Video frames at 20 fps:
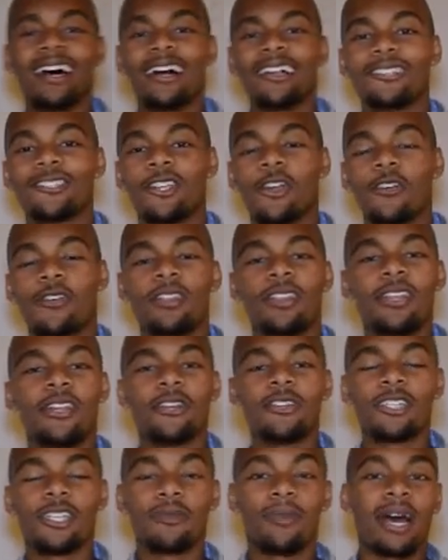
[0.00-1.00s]
Servant
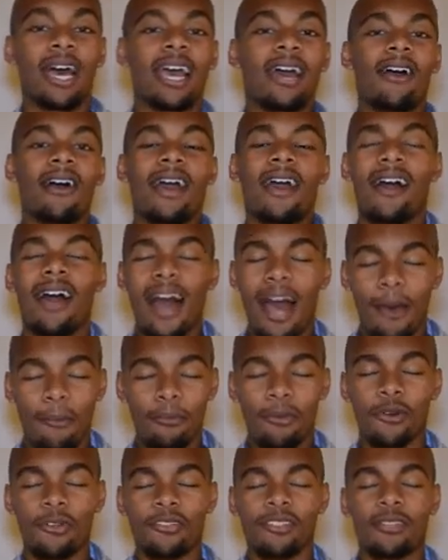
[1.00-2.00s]
leadership, I
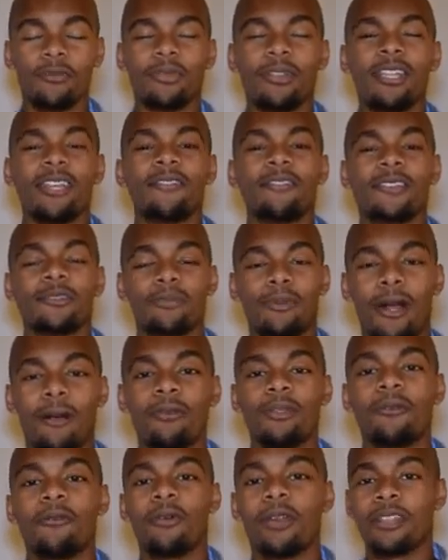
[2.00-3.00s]
personally believe, is
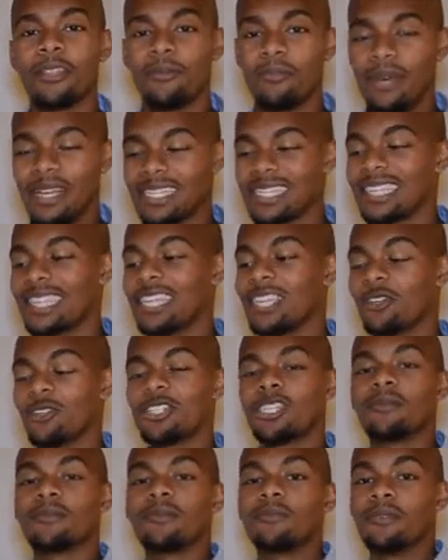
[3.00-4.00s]
probably one of the best
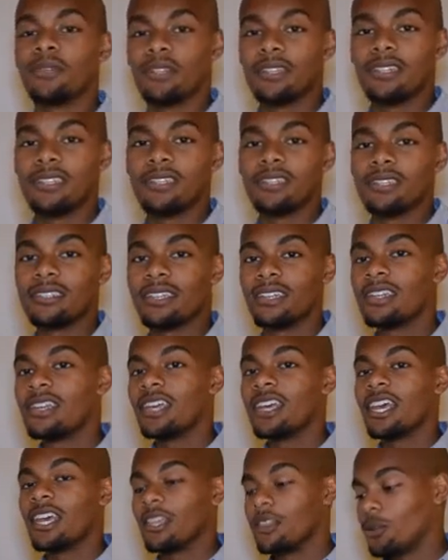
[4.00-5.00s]
leadership abilities
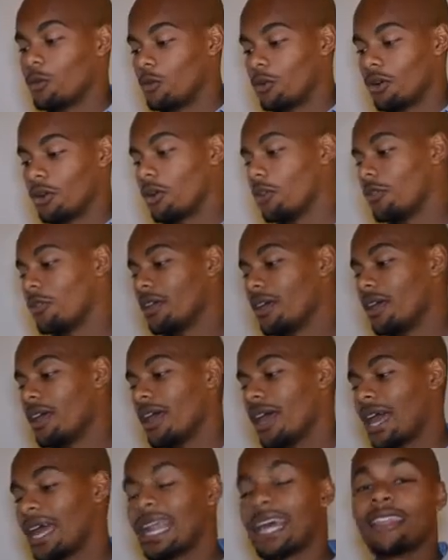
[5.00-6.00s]
in the world.
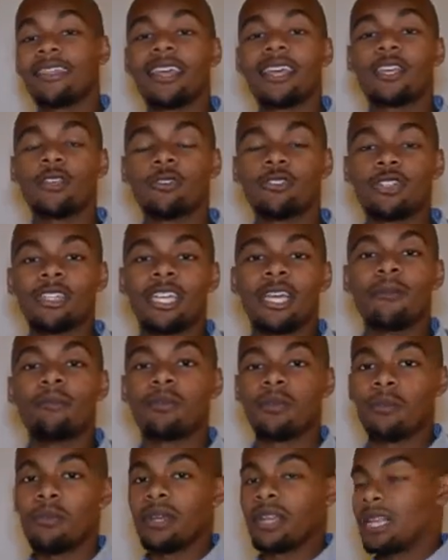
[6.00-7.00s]
And I think you should
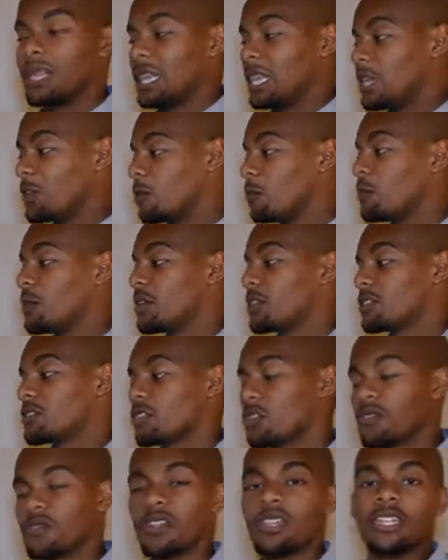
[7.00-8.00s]
implement a little bit of
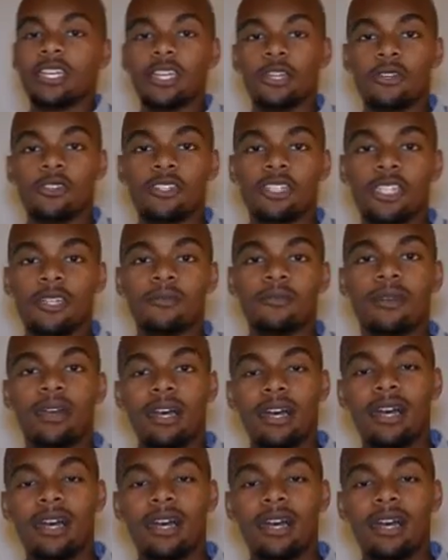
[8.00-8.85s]
servant leadership